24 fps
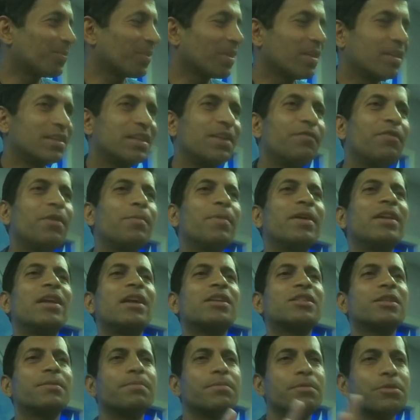See, women are
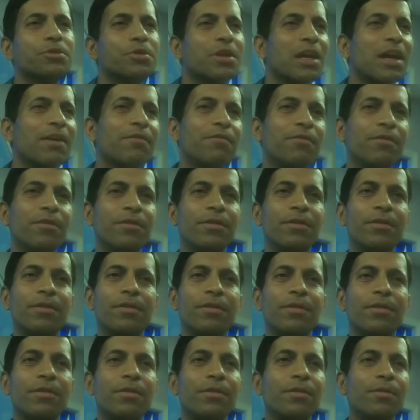supposed to have
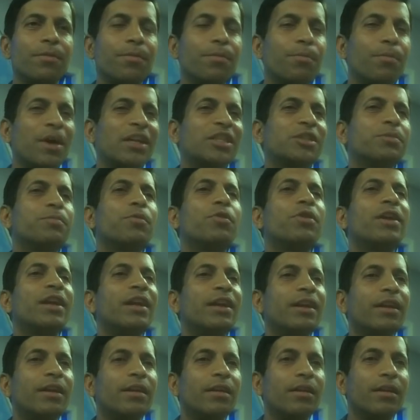much more
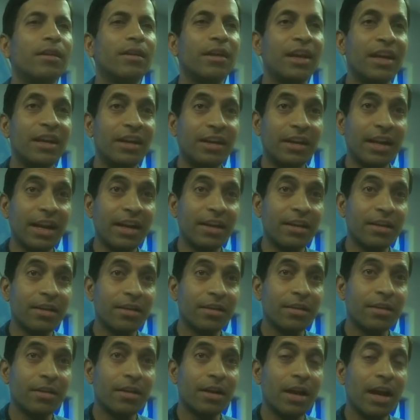intent
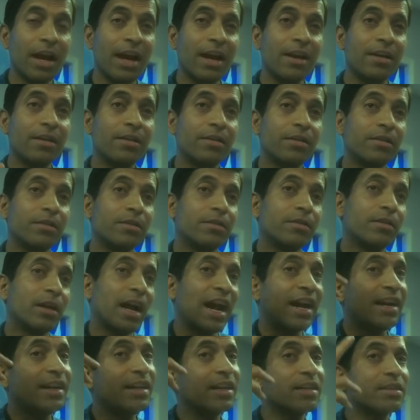and
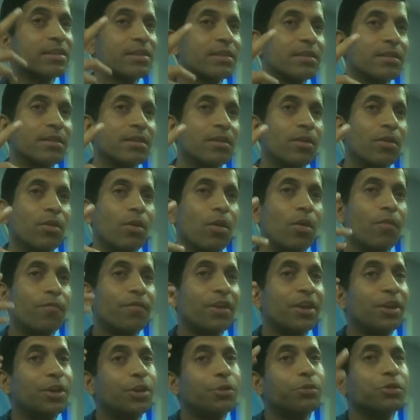ideas of
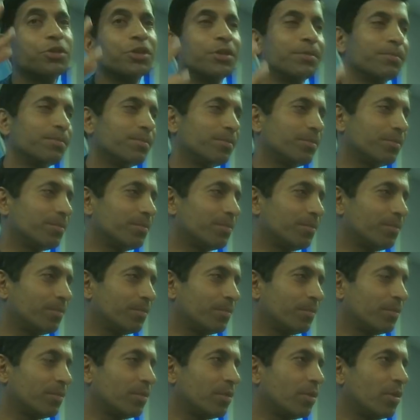intuition.
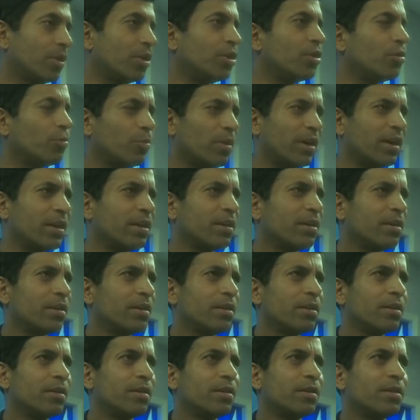You know why?
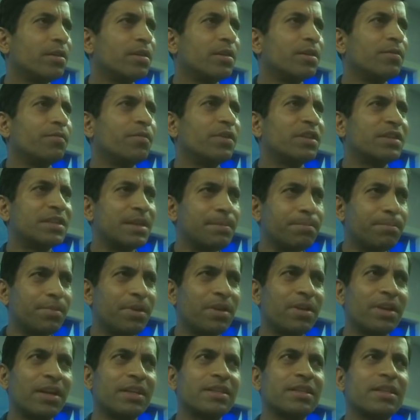The simple
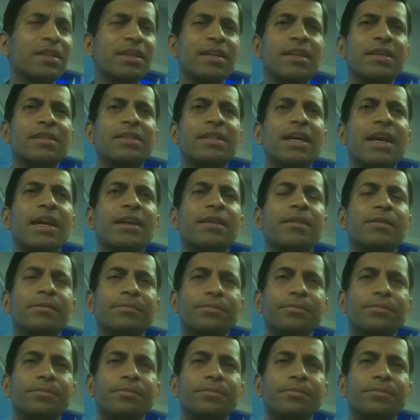reason is that